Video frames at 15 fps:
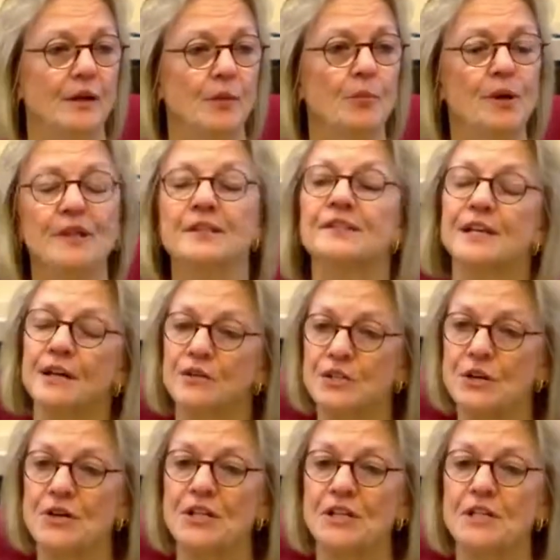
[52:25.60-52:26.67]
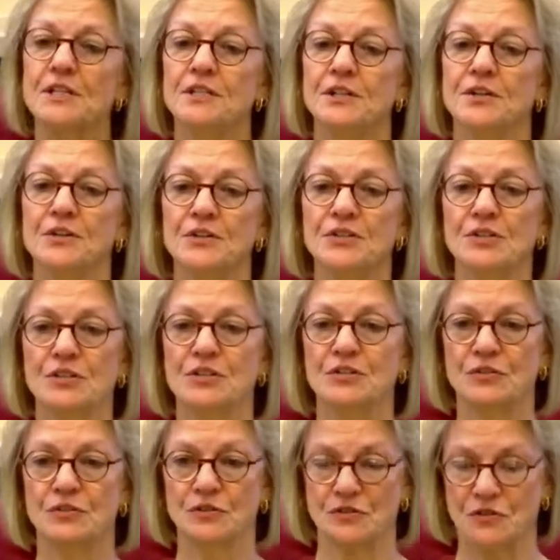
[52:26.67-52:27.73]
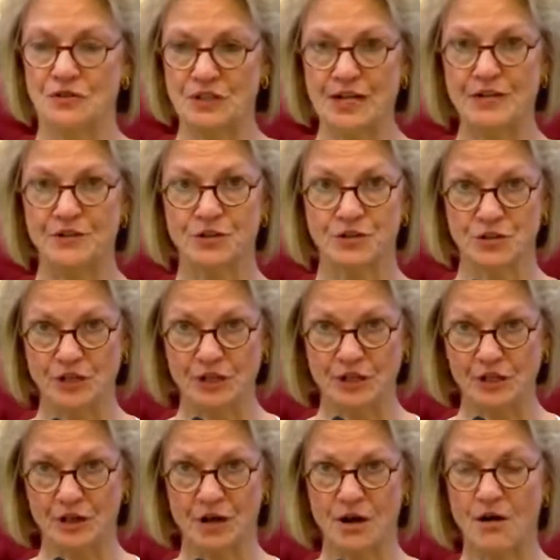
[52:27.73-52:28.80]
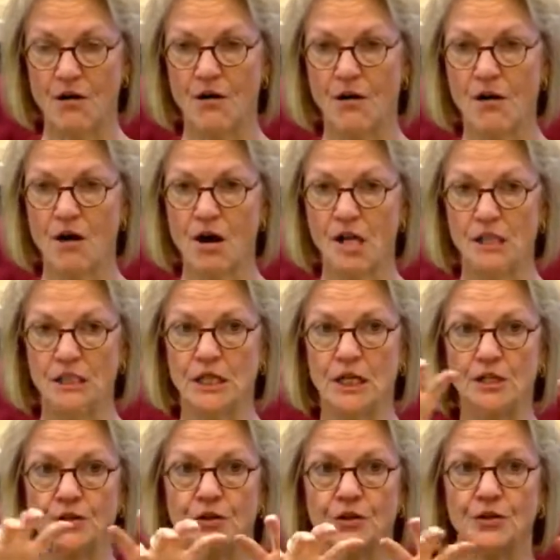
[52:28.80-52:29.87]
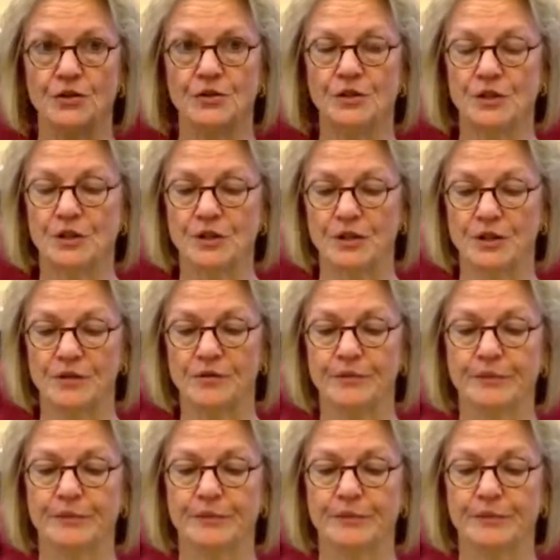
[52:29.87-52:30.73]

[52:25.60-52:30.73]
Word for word: But the Secretary of the Interior's standards are all under the, the